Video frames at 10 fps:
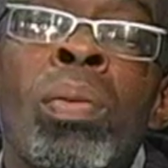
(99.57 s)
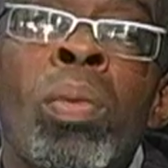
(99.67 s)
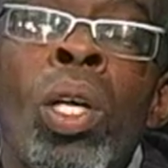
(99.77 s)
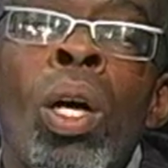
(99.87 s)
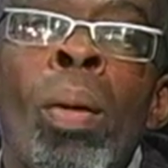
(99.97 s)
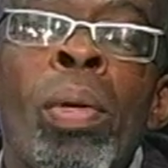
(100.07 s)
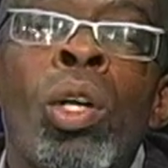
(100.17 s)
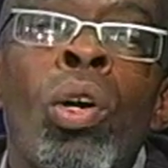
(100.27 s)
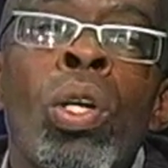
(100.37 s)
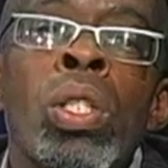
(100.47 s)
him.
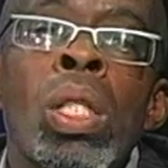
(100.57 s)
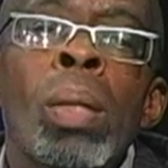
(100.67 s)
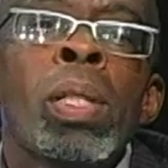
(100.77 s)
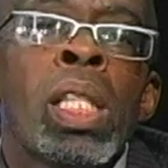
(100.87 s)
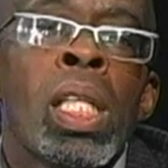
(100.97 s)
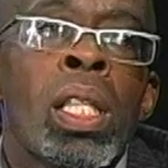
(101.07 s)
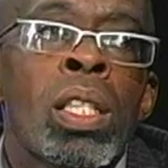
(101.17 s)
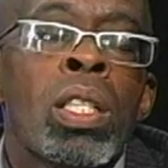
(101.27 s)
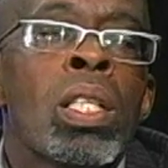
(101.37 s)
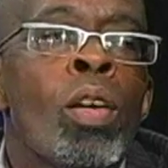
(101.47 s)
Because, let me tell you, the
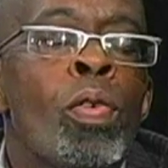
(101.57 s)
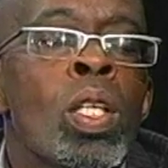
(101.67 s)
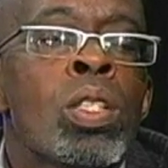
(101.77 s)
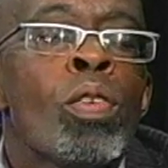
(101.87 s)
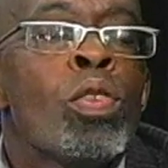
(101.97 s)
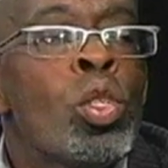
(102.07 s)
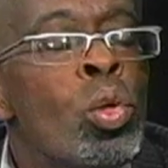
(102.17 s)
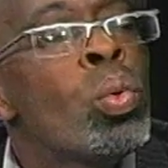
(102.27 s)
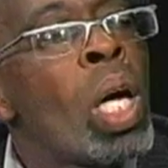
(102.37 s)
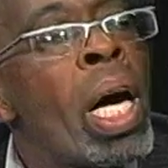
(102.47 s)
significance of
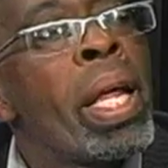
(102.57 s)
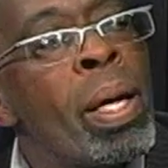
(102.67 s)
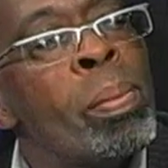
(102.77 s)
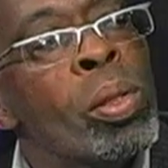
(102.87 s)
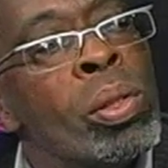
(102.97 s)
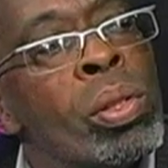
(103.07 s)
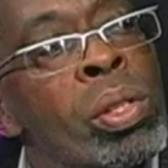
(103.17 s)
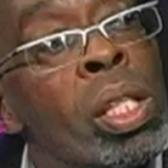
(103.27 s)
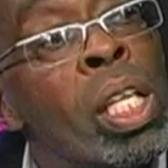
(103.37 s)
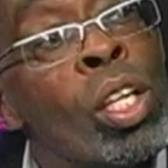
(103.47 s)
you not able
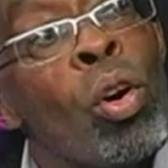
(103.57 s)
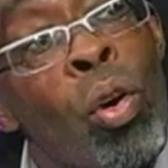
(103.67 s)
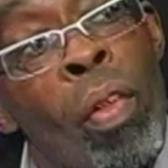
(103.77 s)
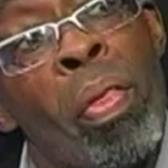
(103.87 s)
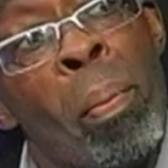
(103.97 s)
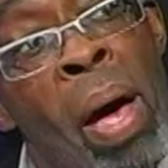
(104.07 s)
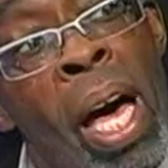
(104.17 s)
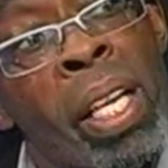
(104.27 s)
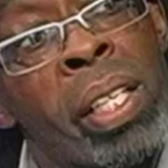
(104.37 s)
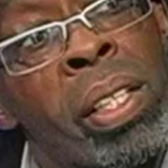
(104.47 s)
to get on the
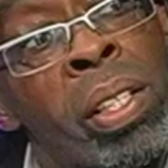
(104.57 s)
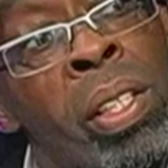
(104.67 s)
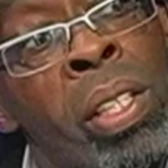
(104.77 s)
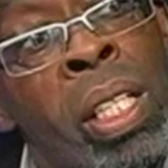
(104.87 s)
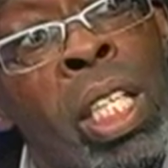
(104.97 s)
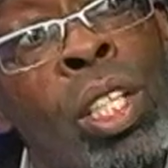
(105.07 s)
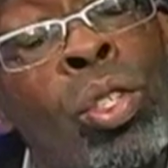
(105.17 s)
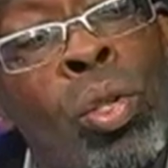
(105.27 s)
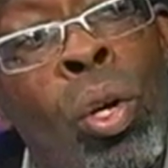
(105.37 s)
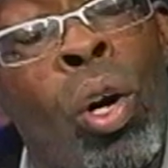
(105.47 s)
ballot in
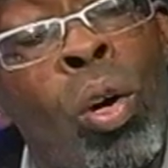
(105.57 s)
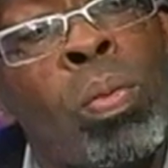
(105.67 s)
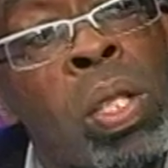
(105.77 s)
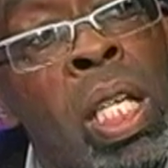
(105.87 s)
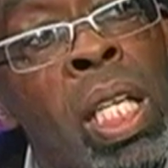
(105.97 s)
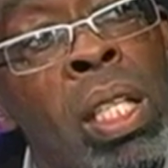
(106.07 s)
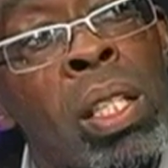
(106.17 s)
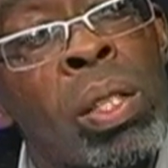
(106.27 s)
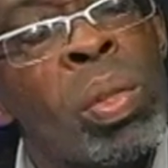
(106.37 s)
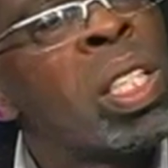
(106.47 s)
your home state.
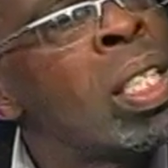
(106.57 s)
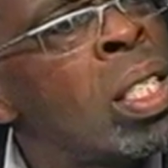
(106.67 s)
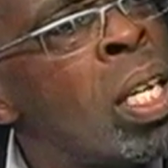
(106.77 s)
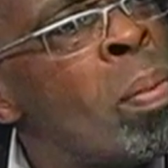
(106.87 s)
What's that say